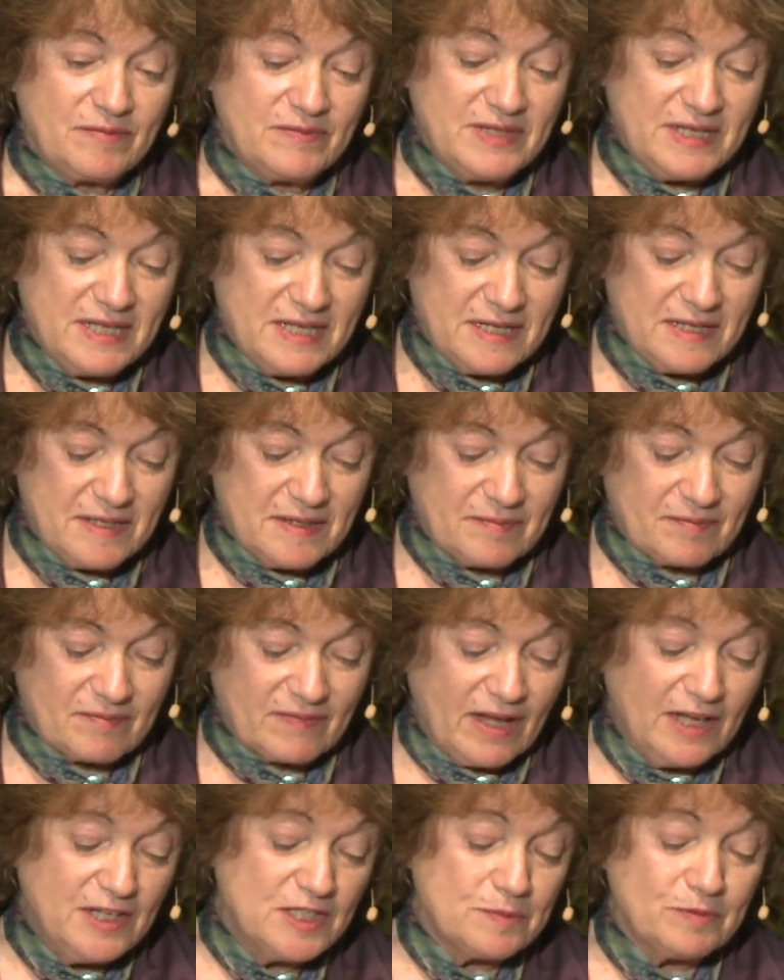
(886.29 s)
the
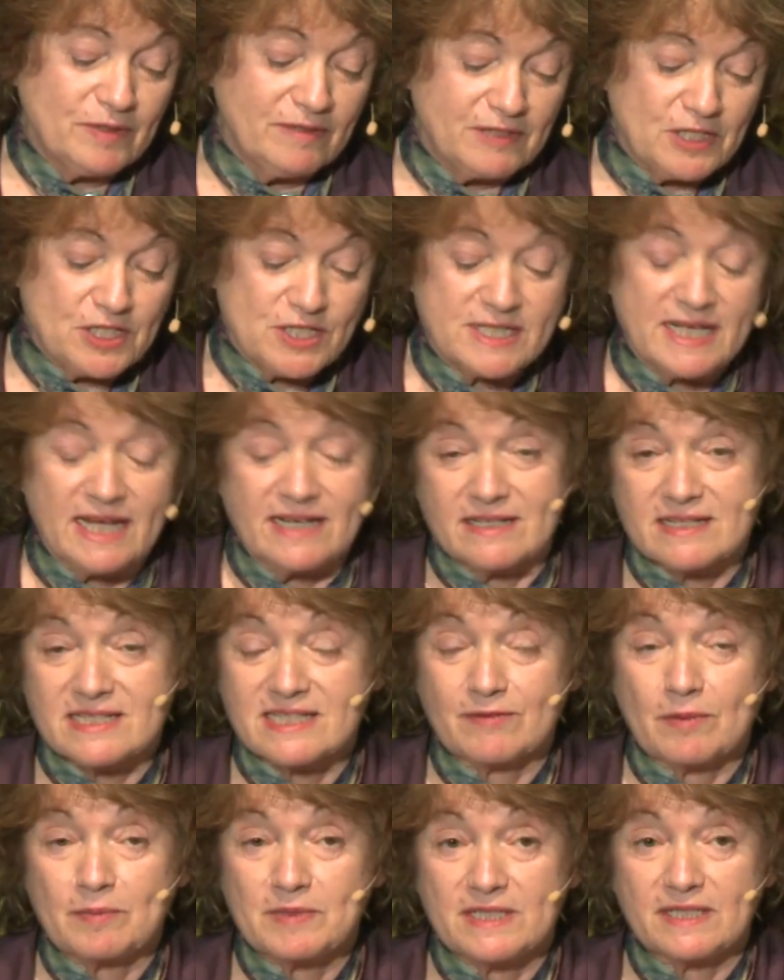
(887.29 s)
underprivileged status
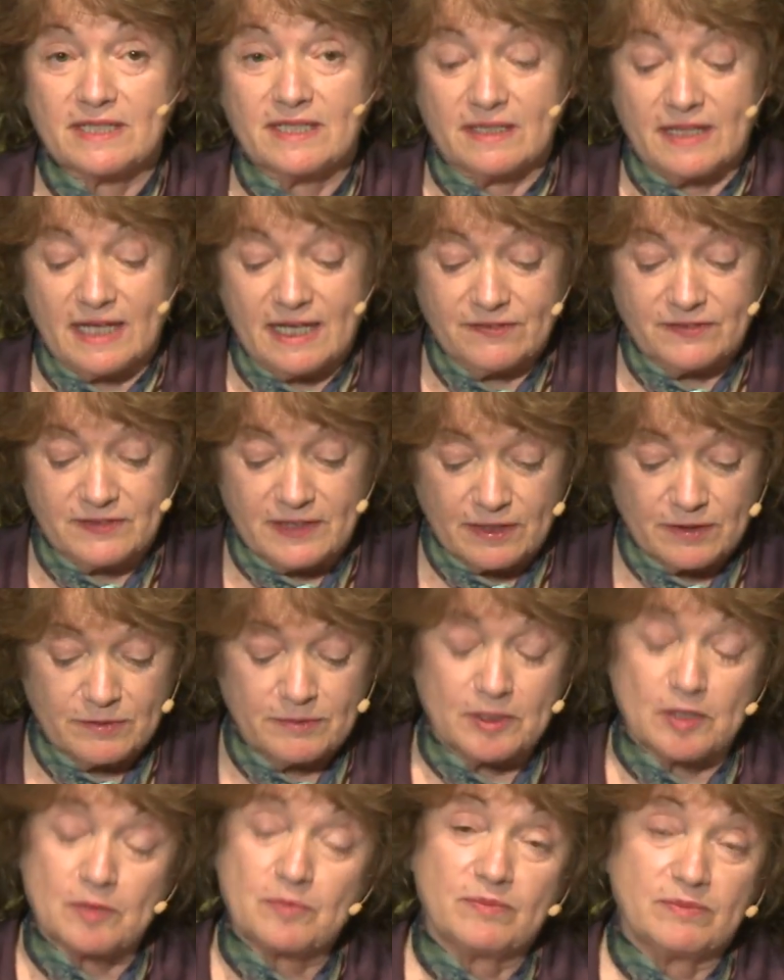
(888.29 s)
of a particular ethnic
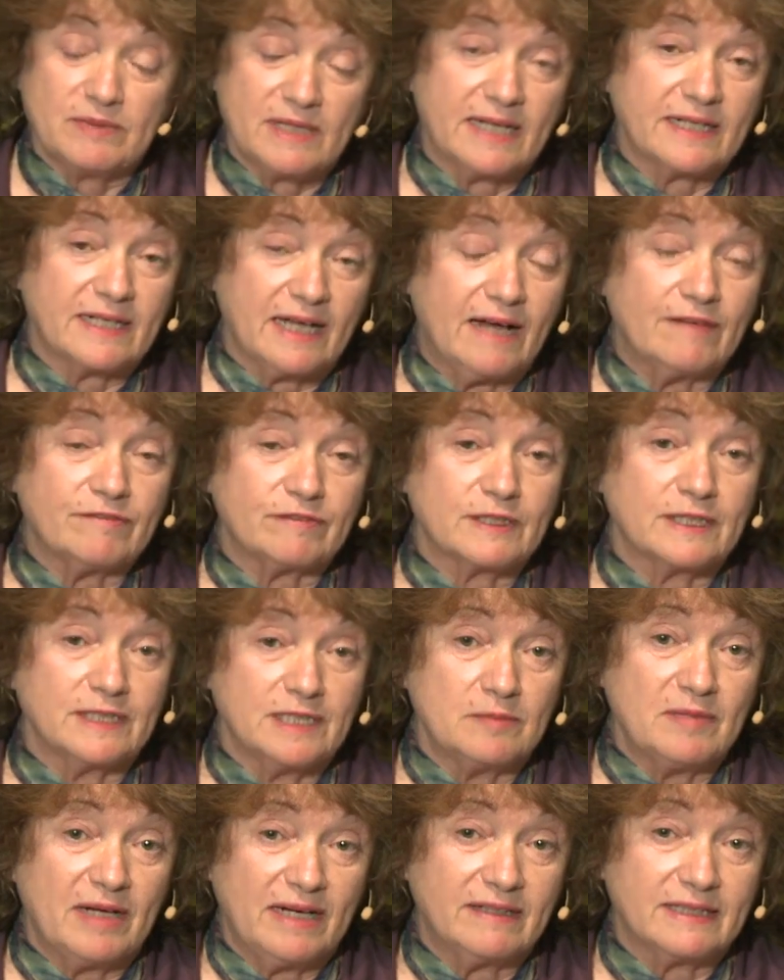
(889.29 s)
group, like African
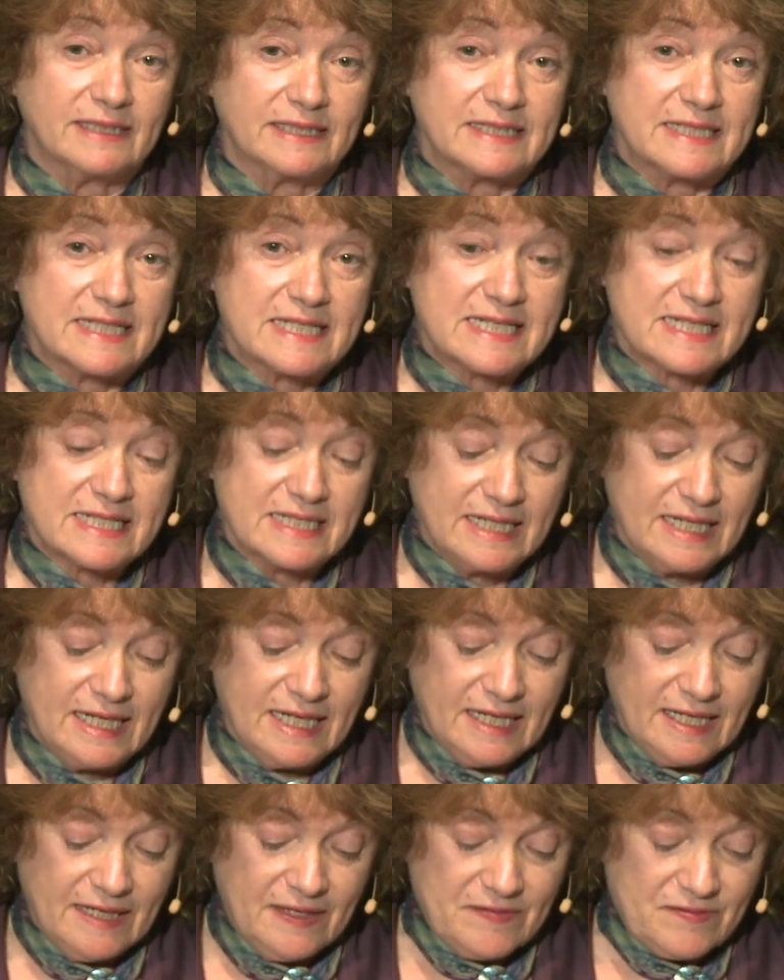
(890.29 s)
Americans,
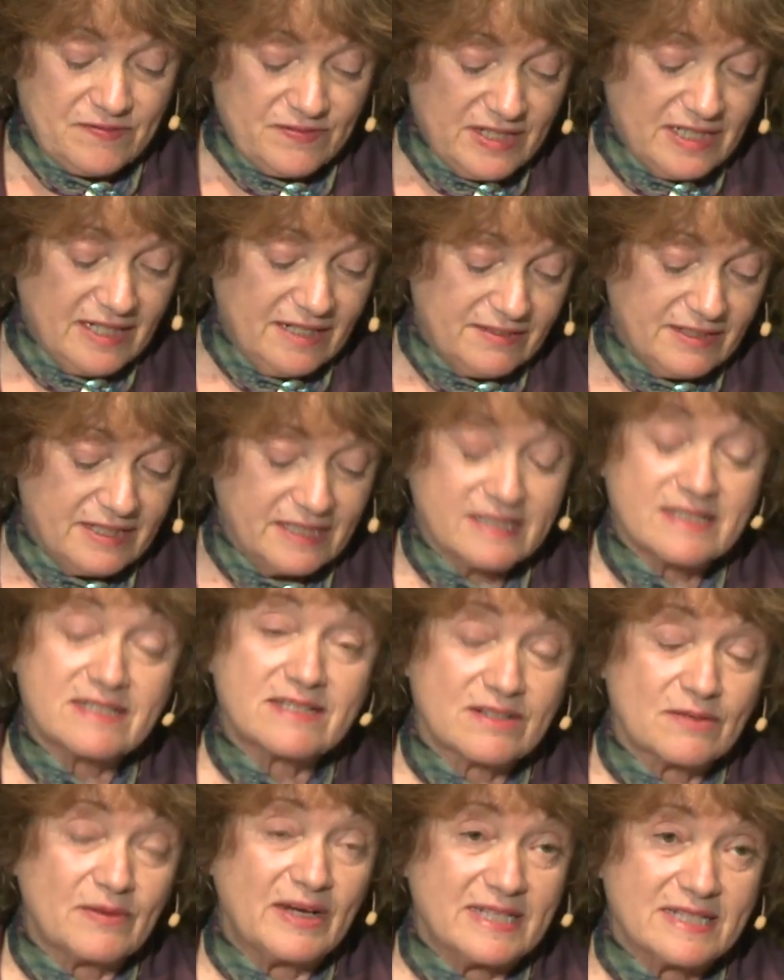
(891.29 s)
then I think
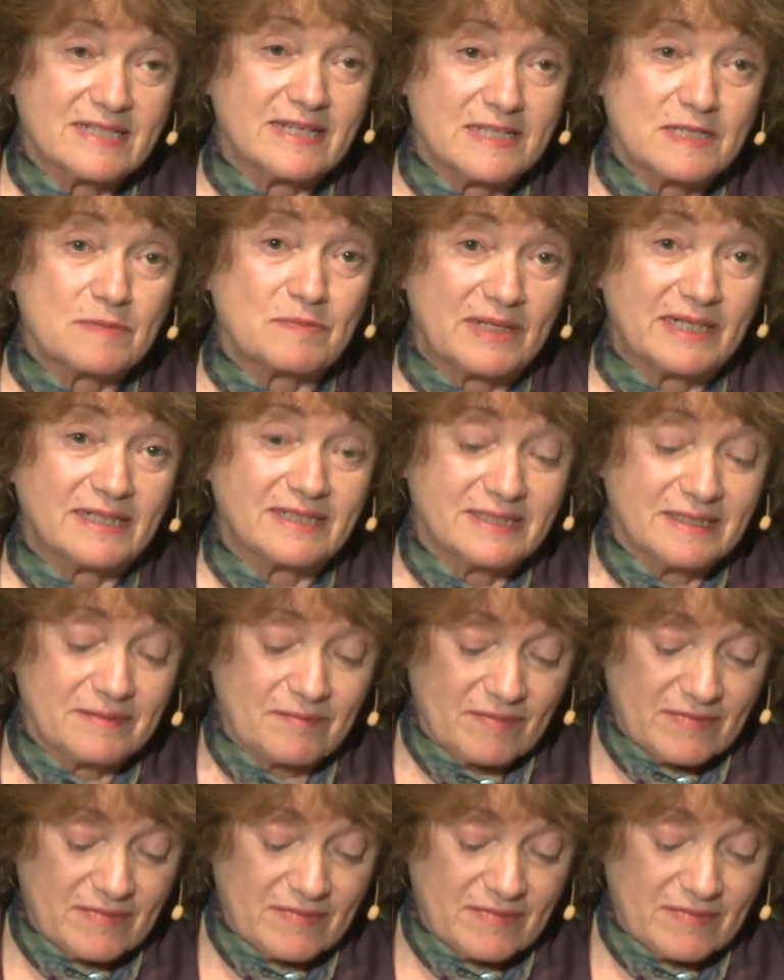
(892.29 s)
it's quite suspect.